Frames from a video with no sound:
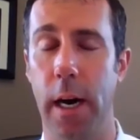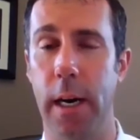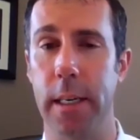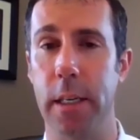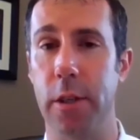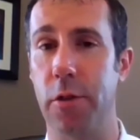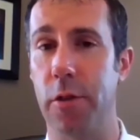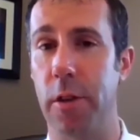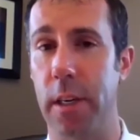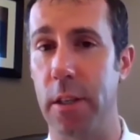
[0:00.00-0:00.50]

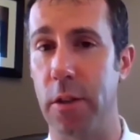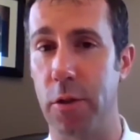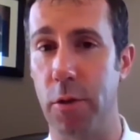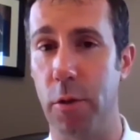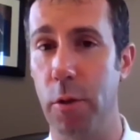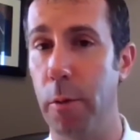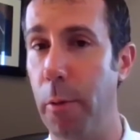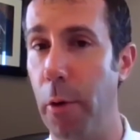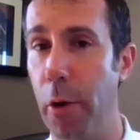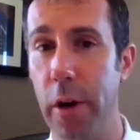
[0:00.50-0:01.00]
district and
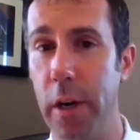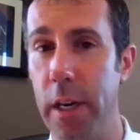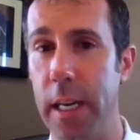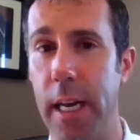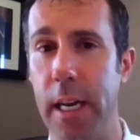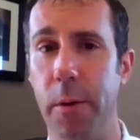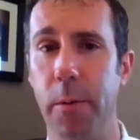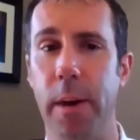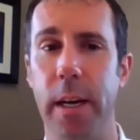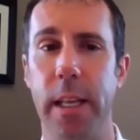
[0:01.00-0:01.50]
school board in
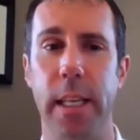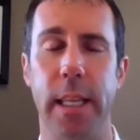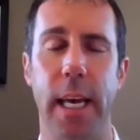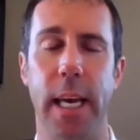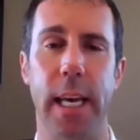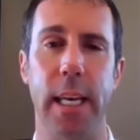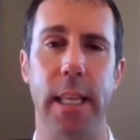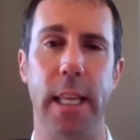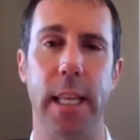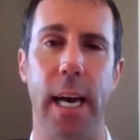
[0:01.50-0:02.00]
any way that
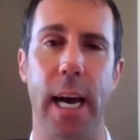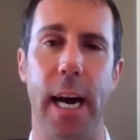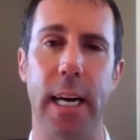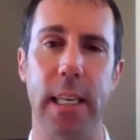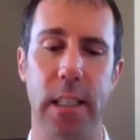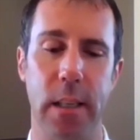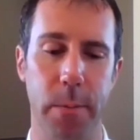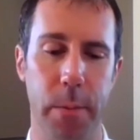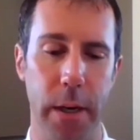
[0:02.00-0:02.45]
they ask.